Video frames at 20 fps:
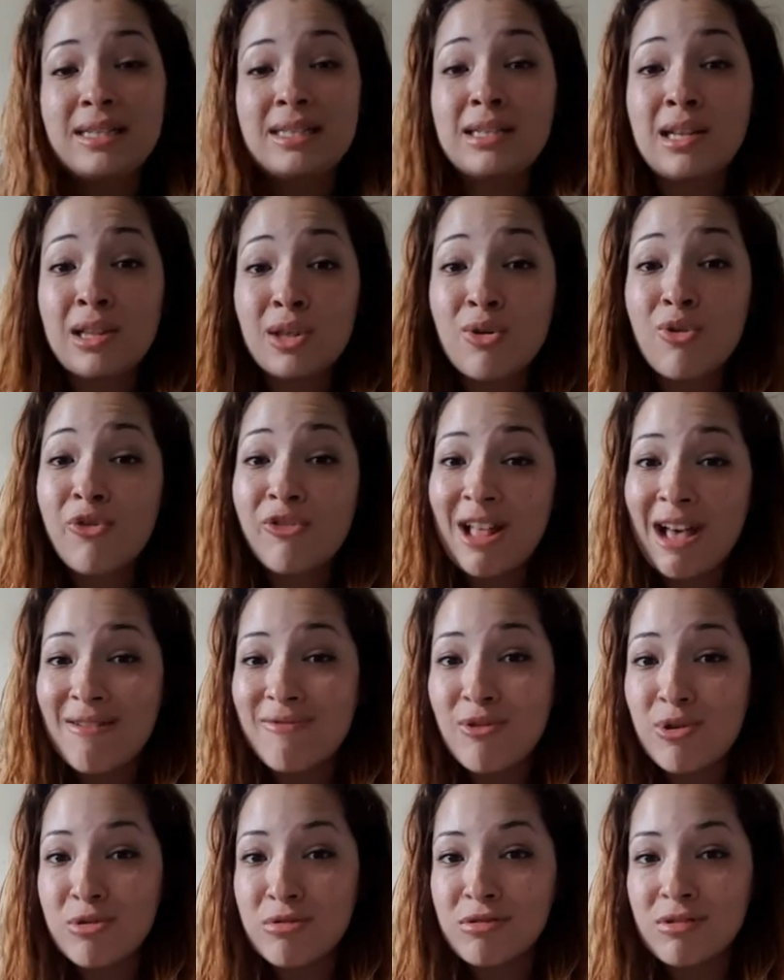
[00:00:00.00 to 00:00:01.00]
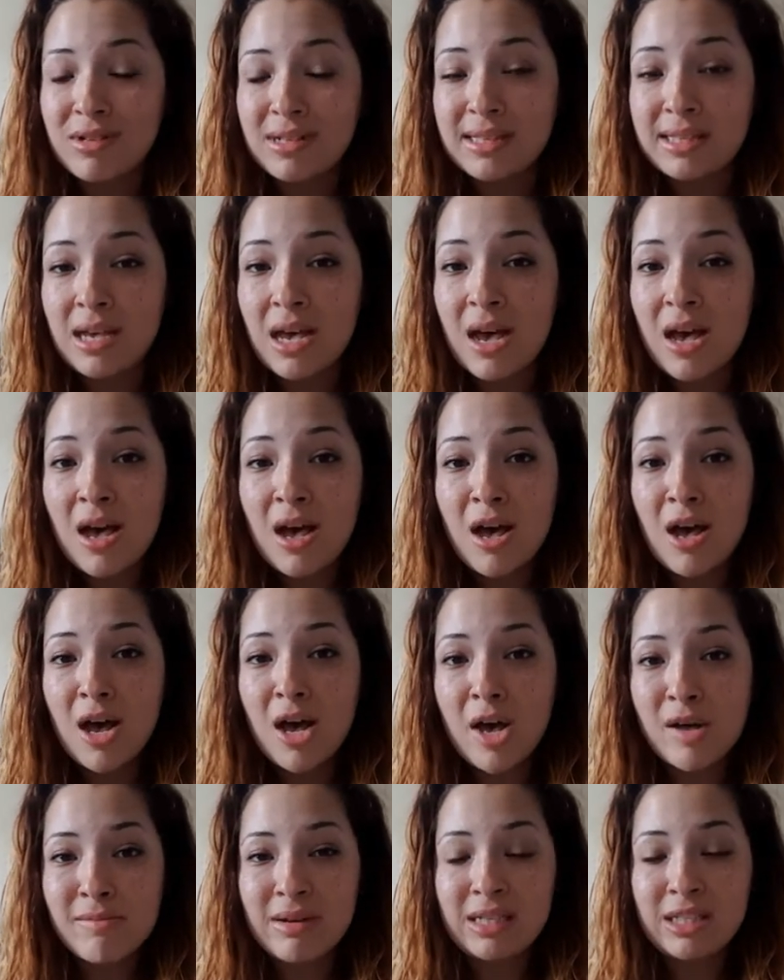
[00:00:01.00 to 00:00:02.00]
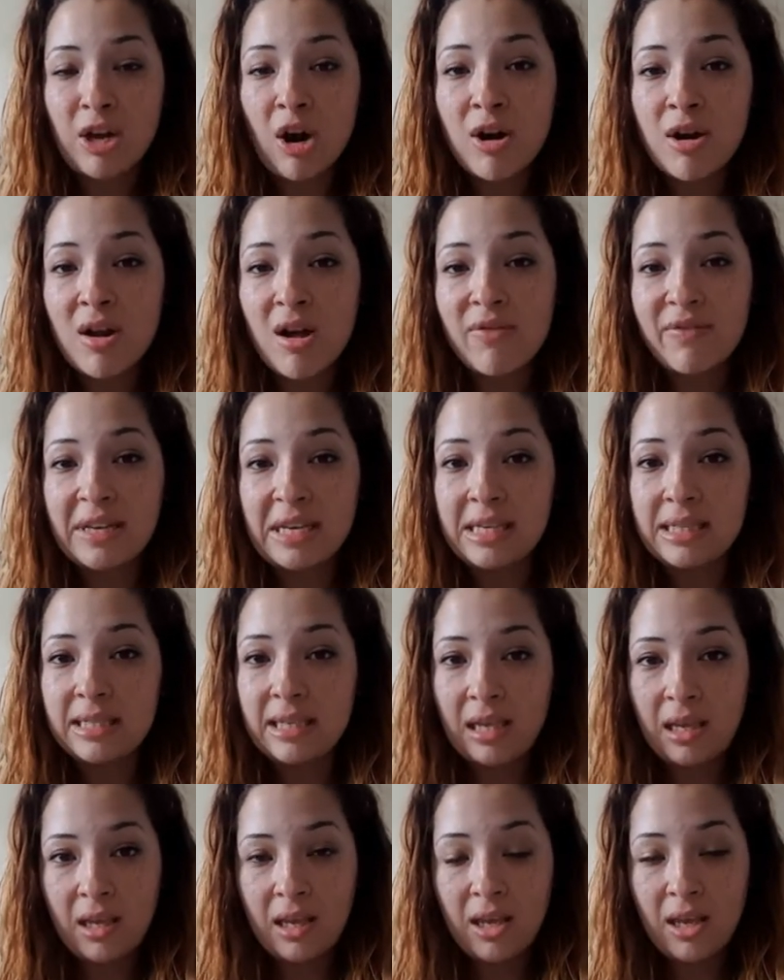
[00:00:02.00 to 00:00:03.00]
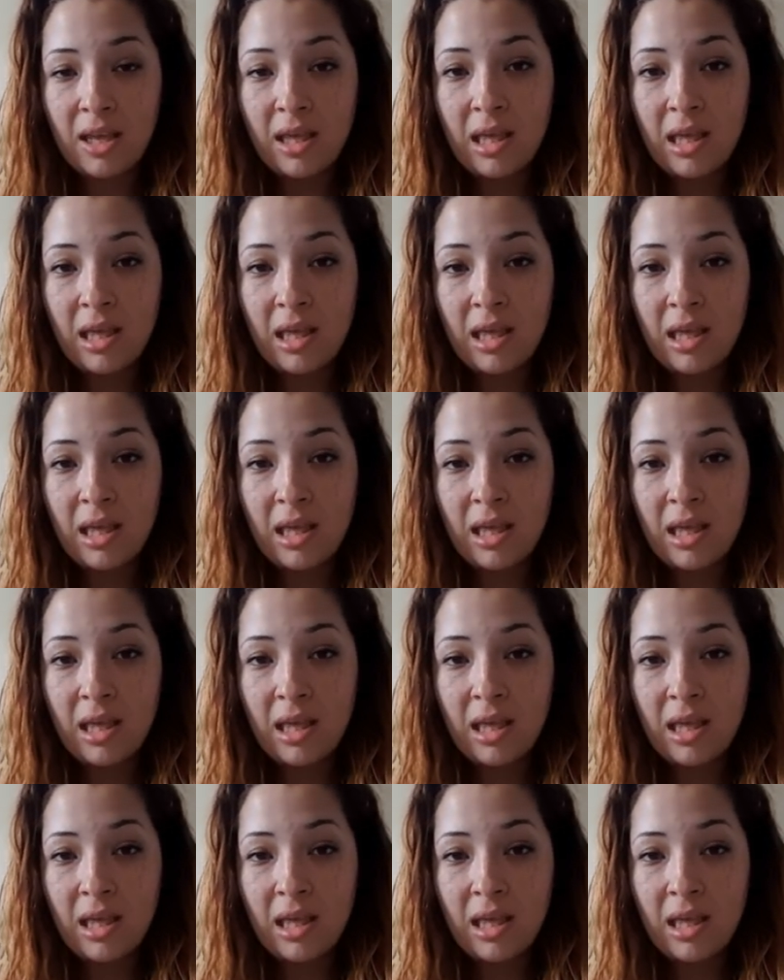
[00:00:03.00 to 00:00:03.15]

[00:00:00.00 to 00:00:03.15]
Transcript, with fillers: It's a little flat fold. Um, I started off easy.